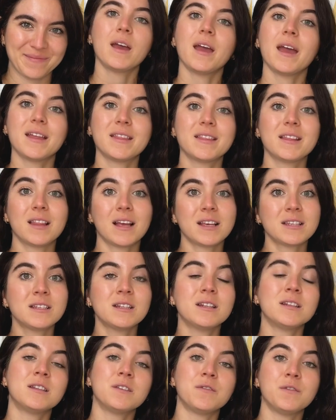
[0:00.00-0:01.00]
And the last
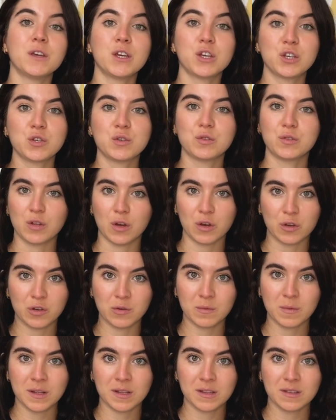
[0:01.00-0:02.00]
identification
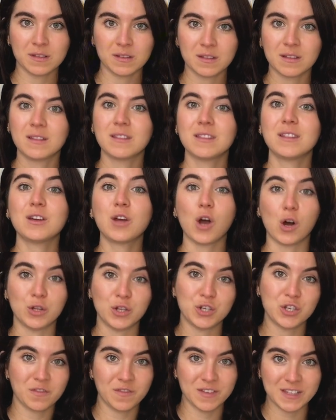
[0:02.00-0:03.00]
document, the
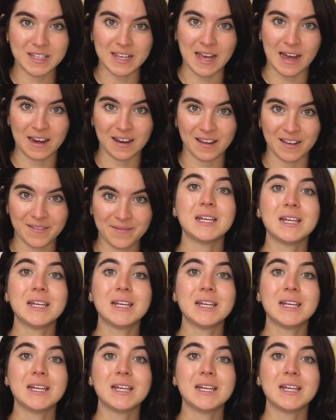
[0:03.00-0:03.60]
Codice Fiscale.